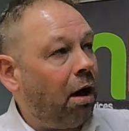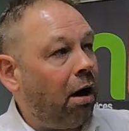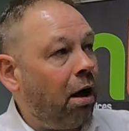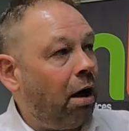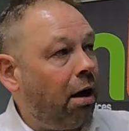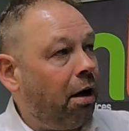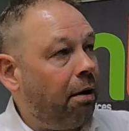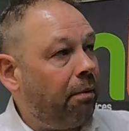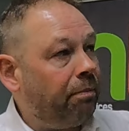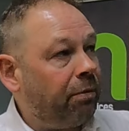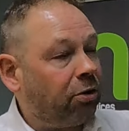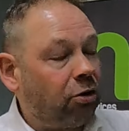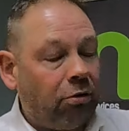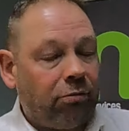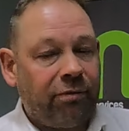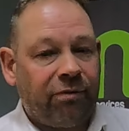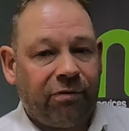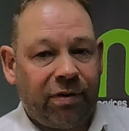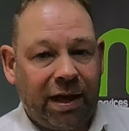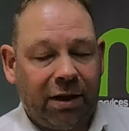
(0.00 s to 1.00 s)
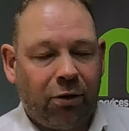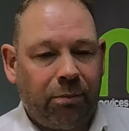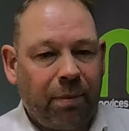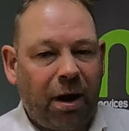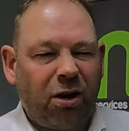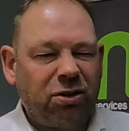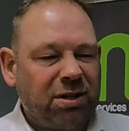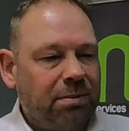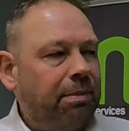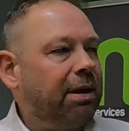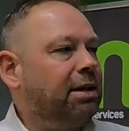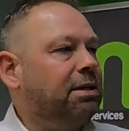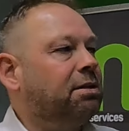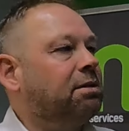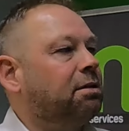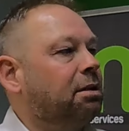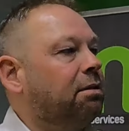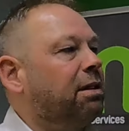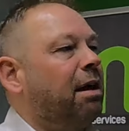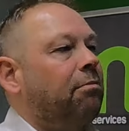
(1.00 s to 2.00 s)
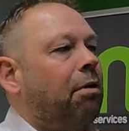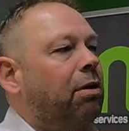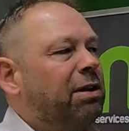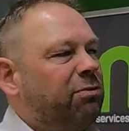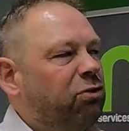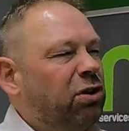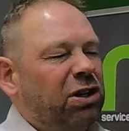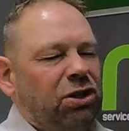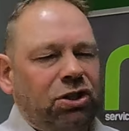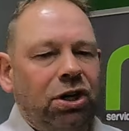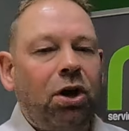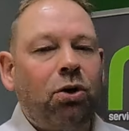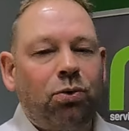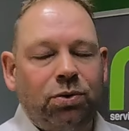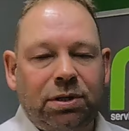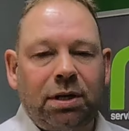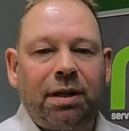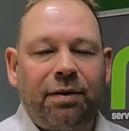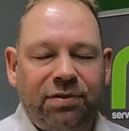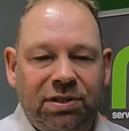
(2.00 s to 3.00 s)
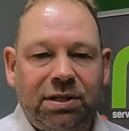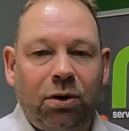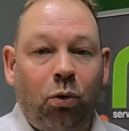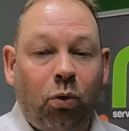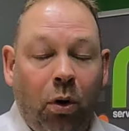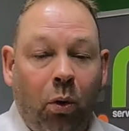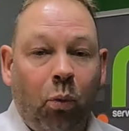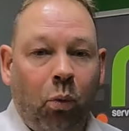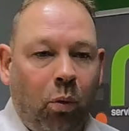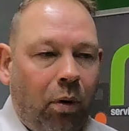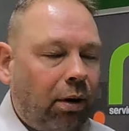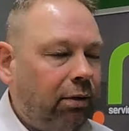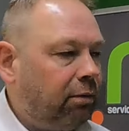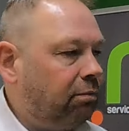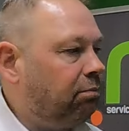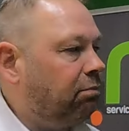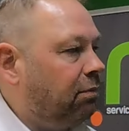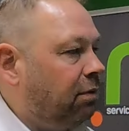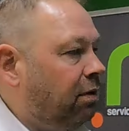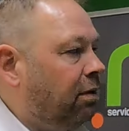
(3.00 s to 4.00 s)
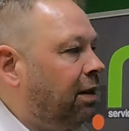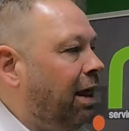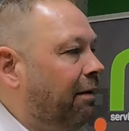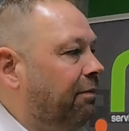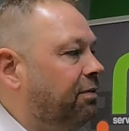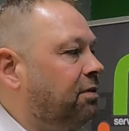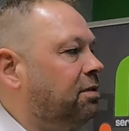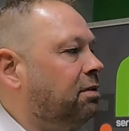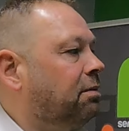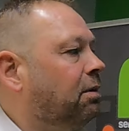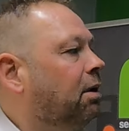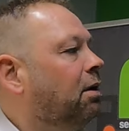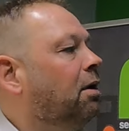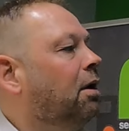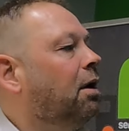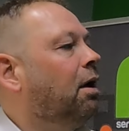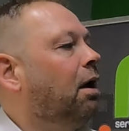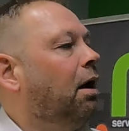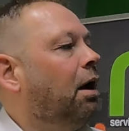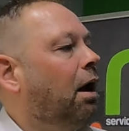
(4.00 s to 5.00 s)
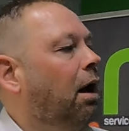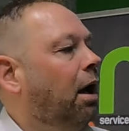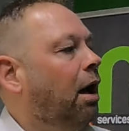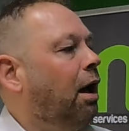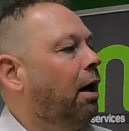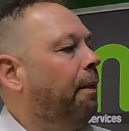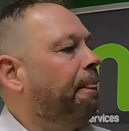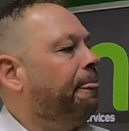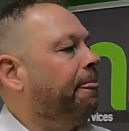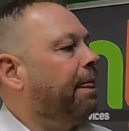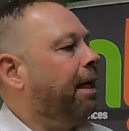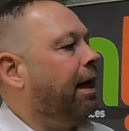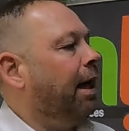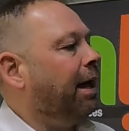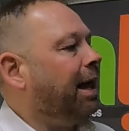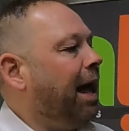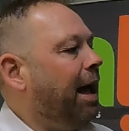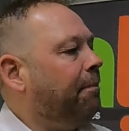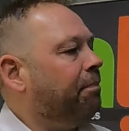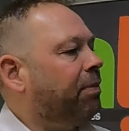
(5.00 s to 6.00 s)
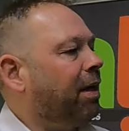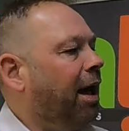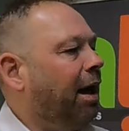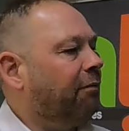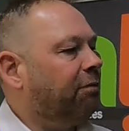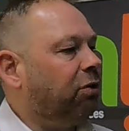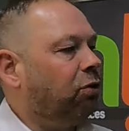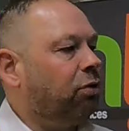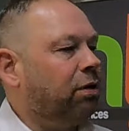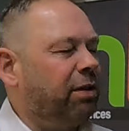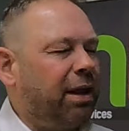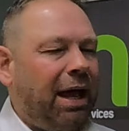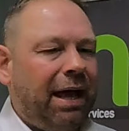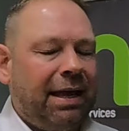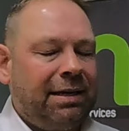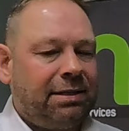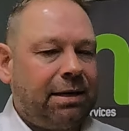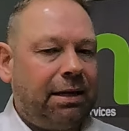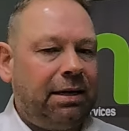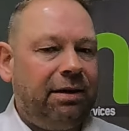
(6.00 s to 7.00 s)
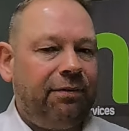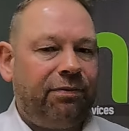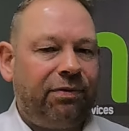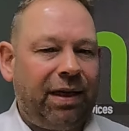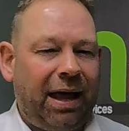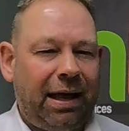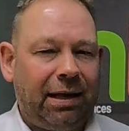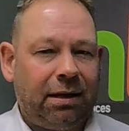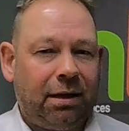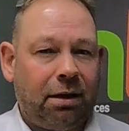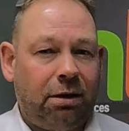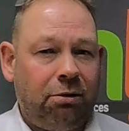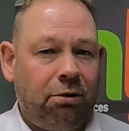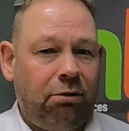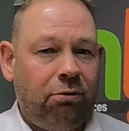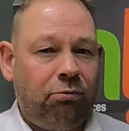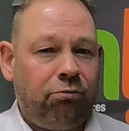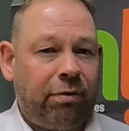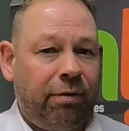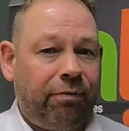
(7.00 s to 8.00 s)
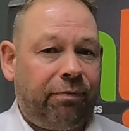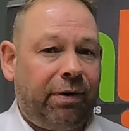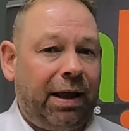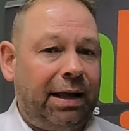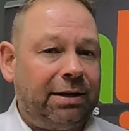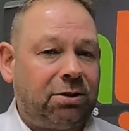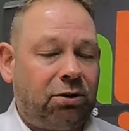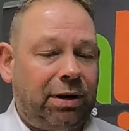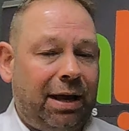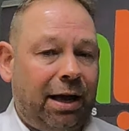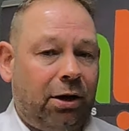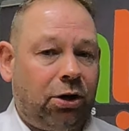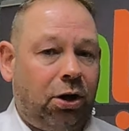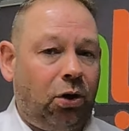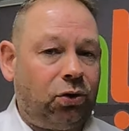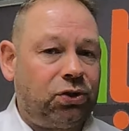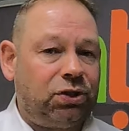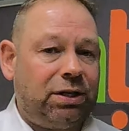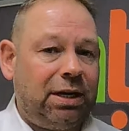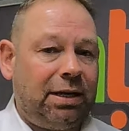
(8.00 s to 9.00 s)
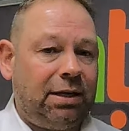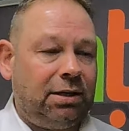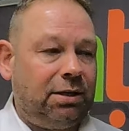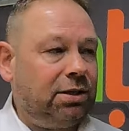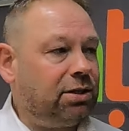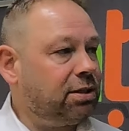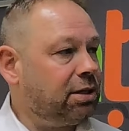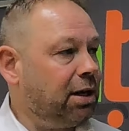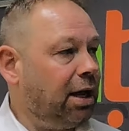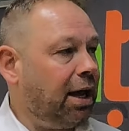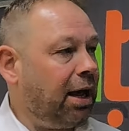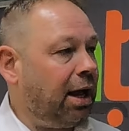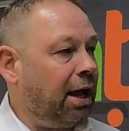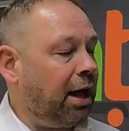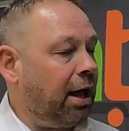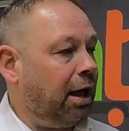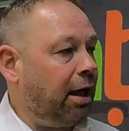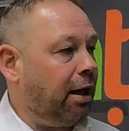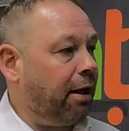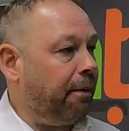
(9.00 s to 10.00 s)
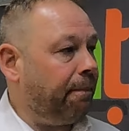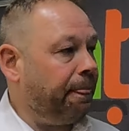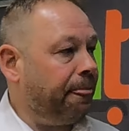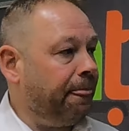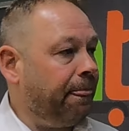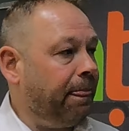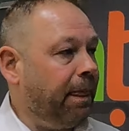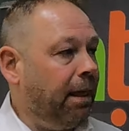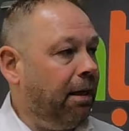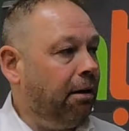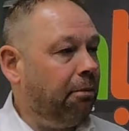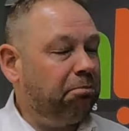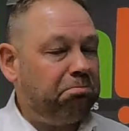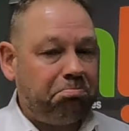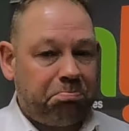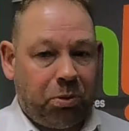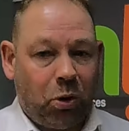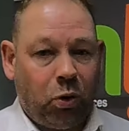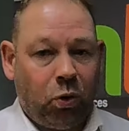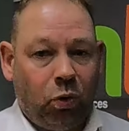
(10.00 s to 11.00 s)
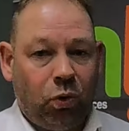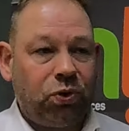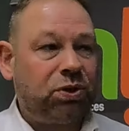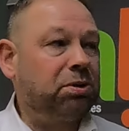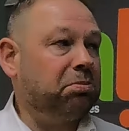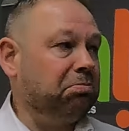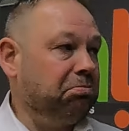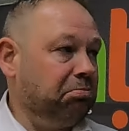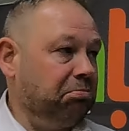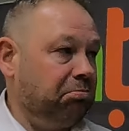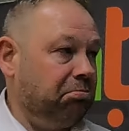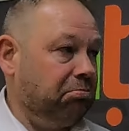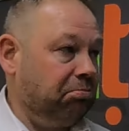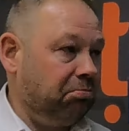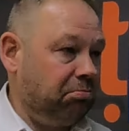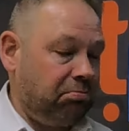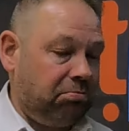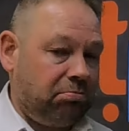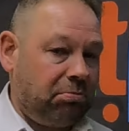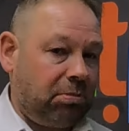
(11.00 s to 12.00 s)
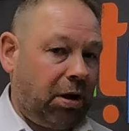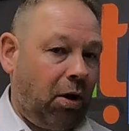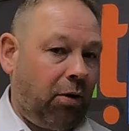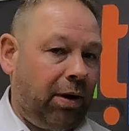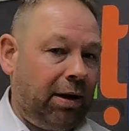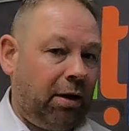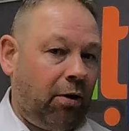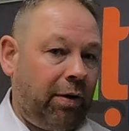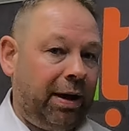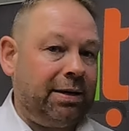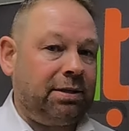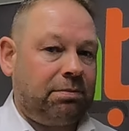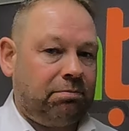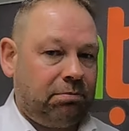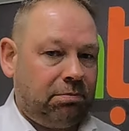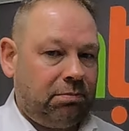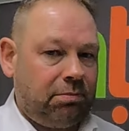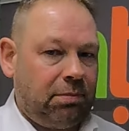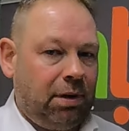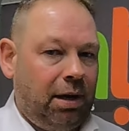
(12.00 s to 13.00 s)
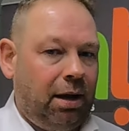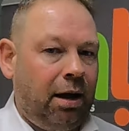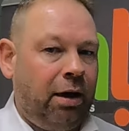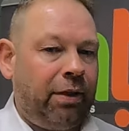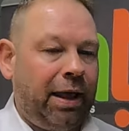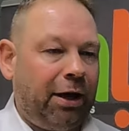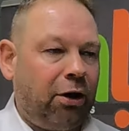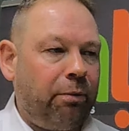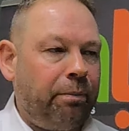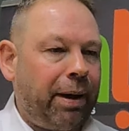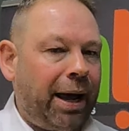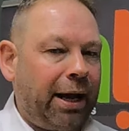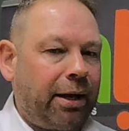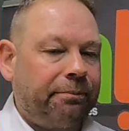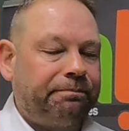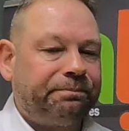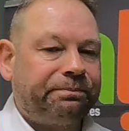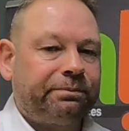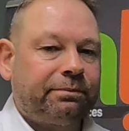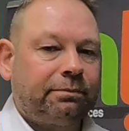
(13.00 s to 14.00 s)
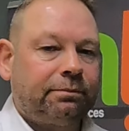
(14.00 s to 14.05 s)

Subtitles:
current vehicle margin means that they're only running 2, so they've still got 1 left. Again, have a look at that. Is any of that going to reflect on our costings? Pause, highlight, and then come back.